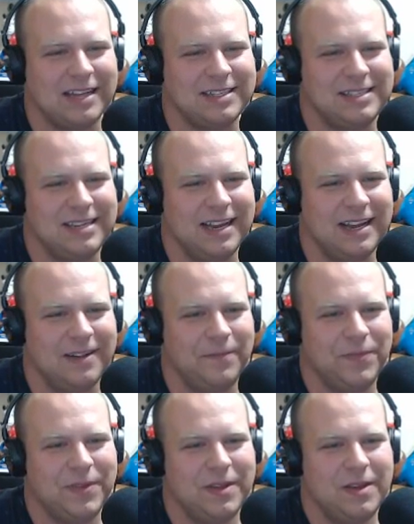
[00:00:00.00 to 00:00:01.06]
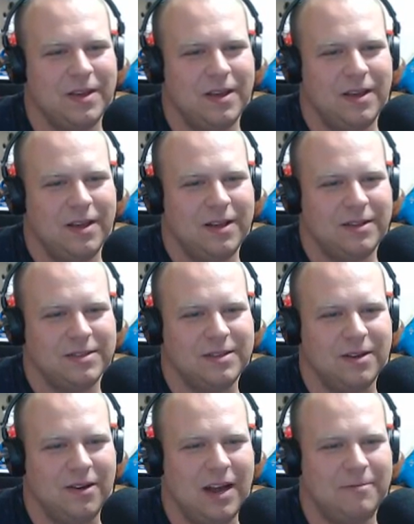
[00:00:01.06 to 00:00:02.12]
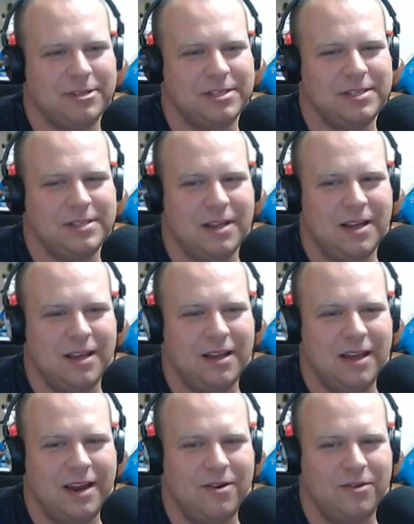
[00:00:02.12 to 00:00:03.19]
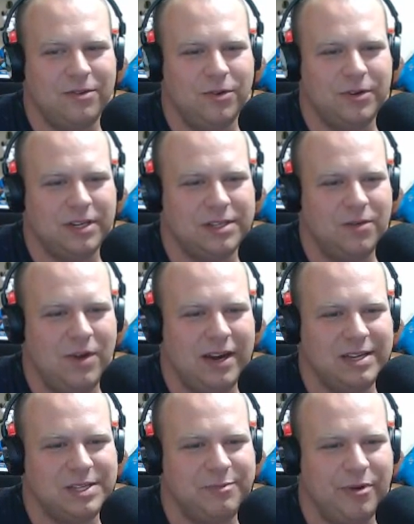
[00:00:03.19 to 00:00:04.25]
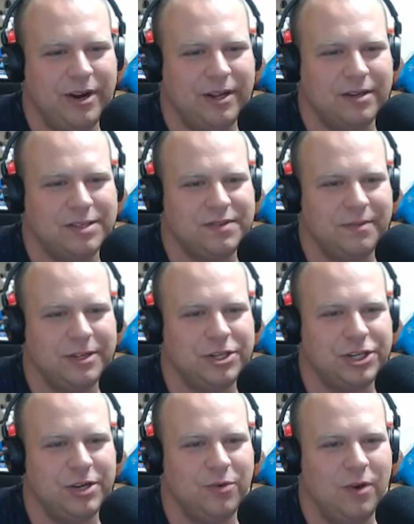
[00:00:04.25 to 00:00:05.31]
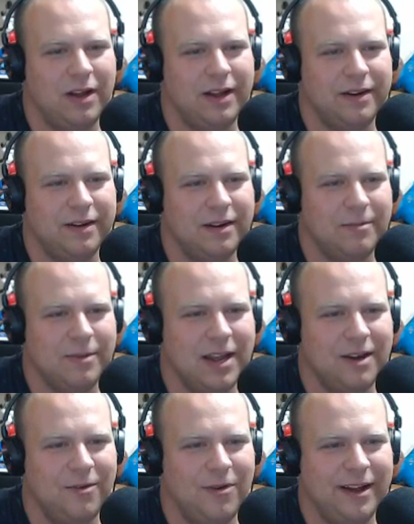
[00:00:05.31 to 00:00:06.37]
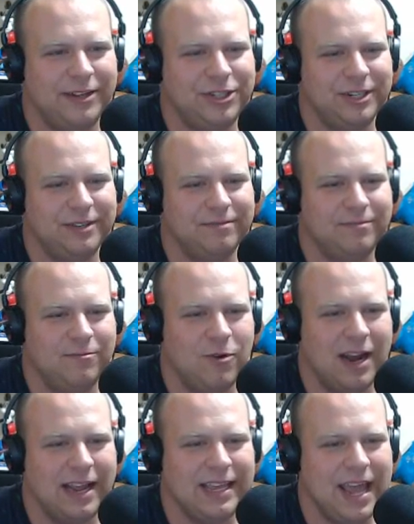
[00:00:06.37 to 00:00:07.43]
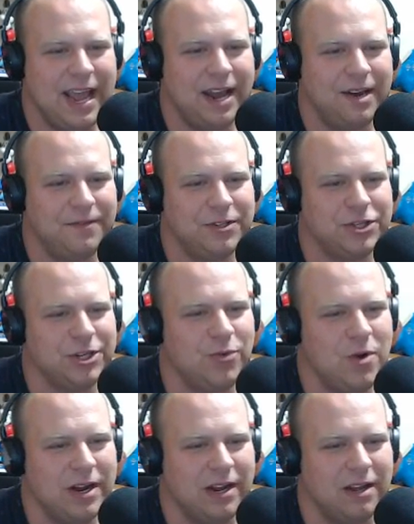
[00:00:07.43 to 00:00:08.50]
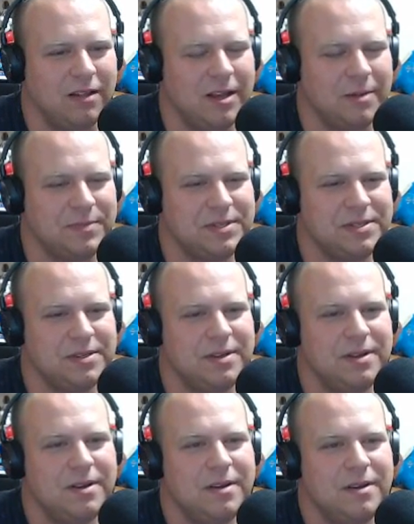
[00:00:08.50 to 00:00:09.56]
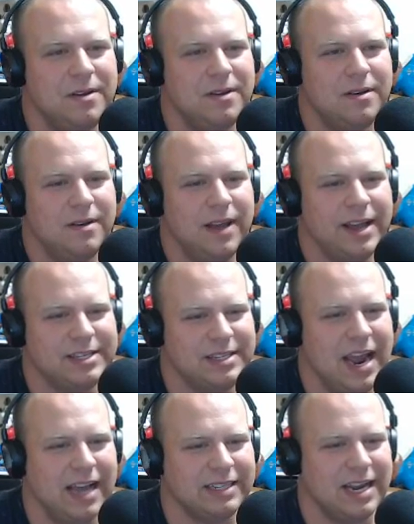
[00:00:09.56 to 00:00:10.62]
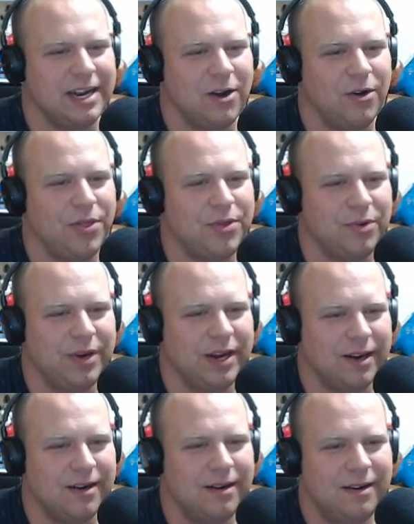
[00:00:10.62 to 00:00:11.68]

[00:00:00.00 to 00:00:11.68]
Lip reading: Yeah. So I'm just, I know Luke doesn't want any spoilers from the G1. I'm kind of watching what I can of the G1 in clips as I go through here.